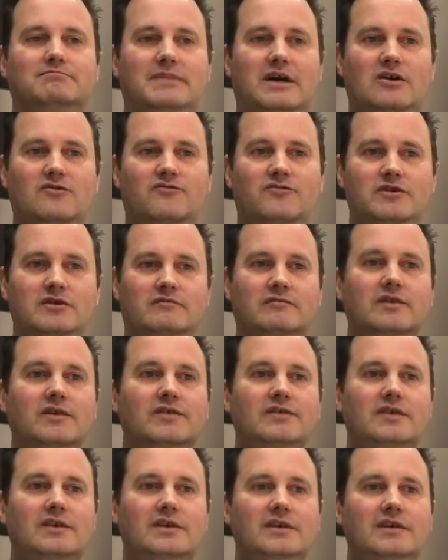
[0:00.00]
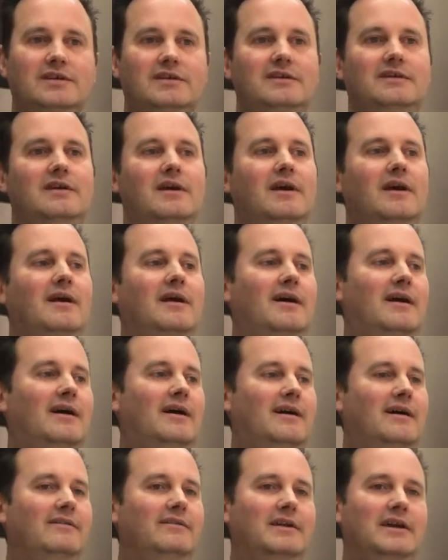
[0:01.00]
bound for university,
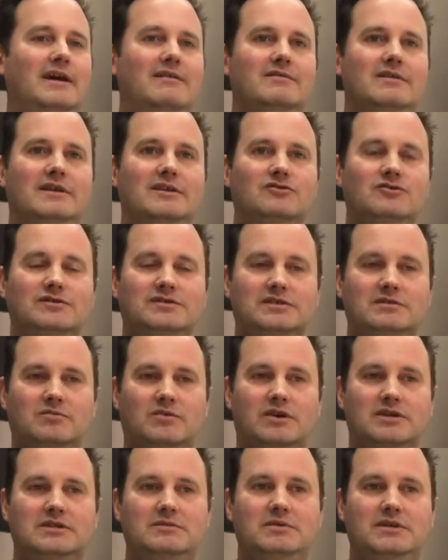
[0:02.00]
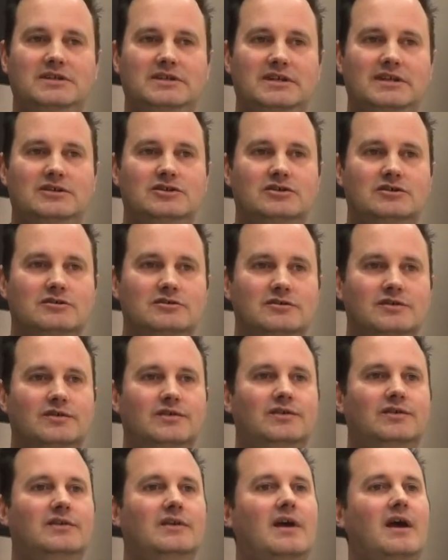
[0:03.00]
uh, that have an interest in wanting to be
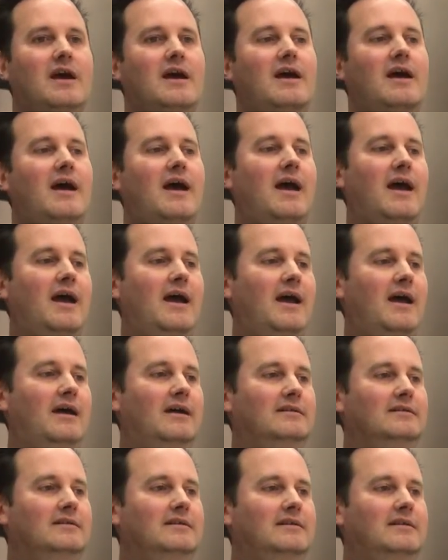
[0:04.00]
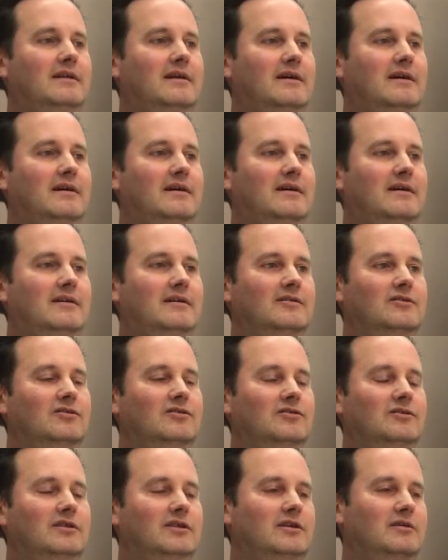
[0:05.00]
teachers. And uh,
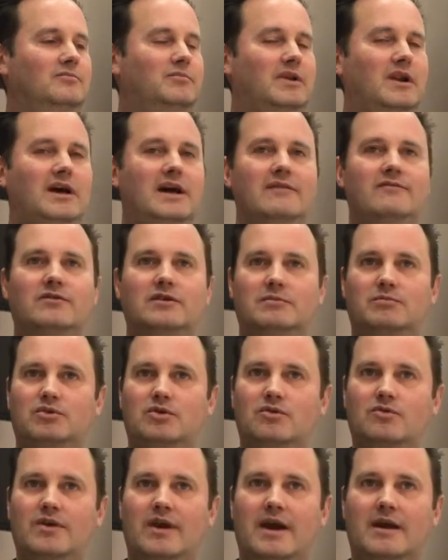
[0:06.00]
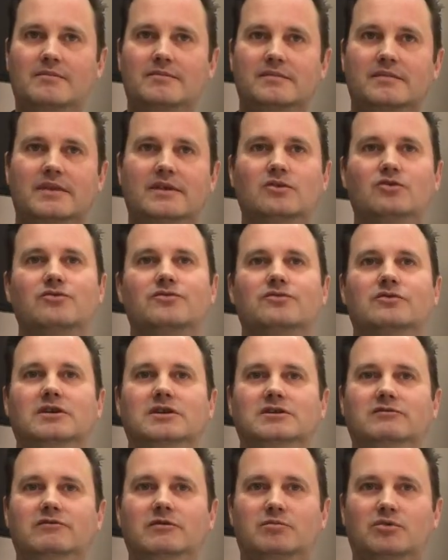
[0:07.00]
so they apply for the program, they go through an
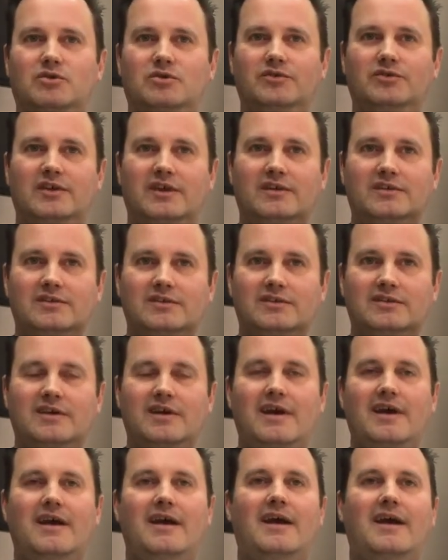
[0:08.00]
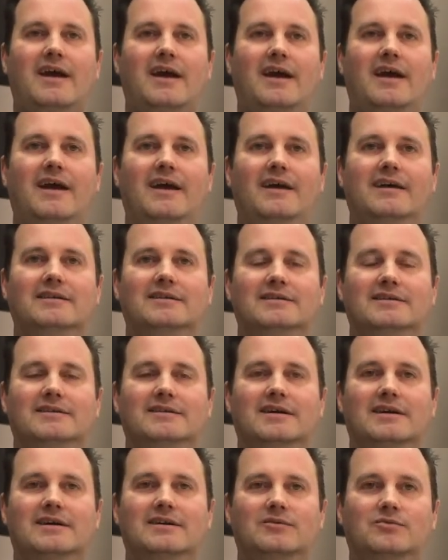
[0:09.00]
interview process. And
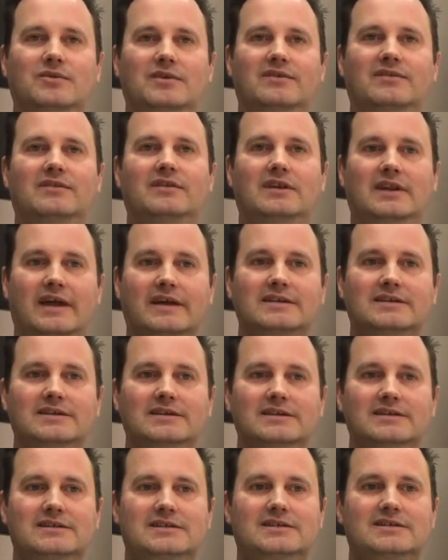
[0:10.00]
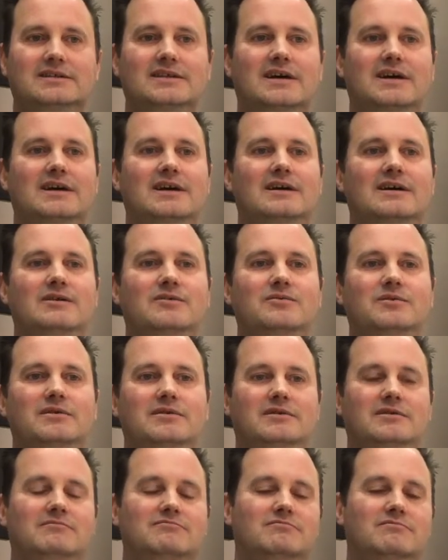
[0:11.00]
uh, once selected, uh,
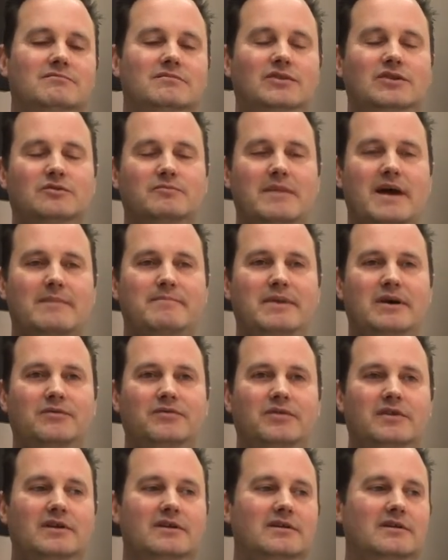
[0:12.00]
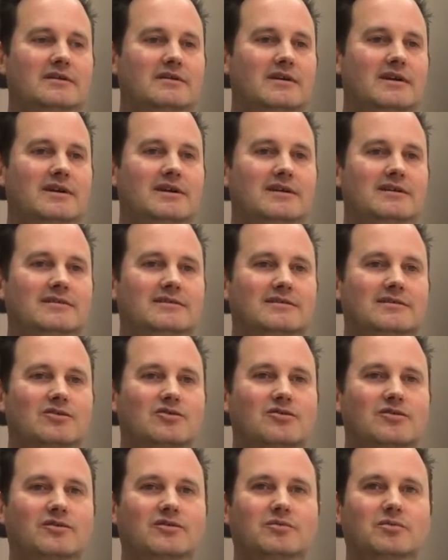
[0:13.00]
we you know, map out their uh,
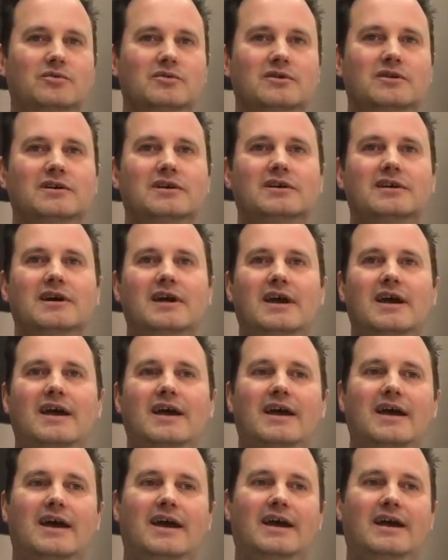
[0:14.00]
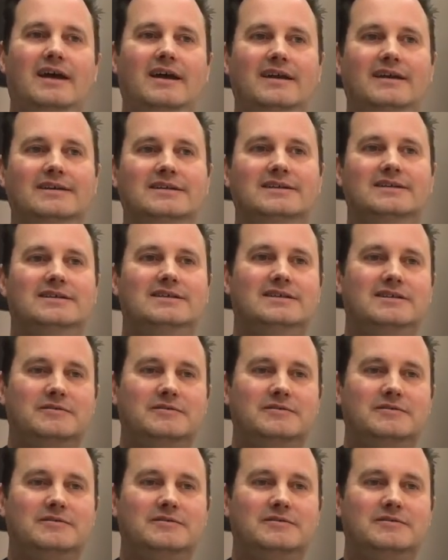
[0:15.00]
coursework. And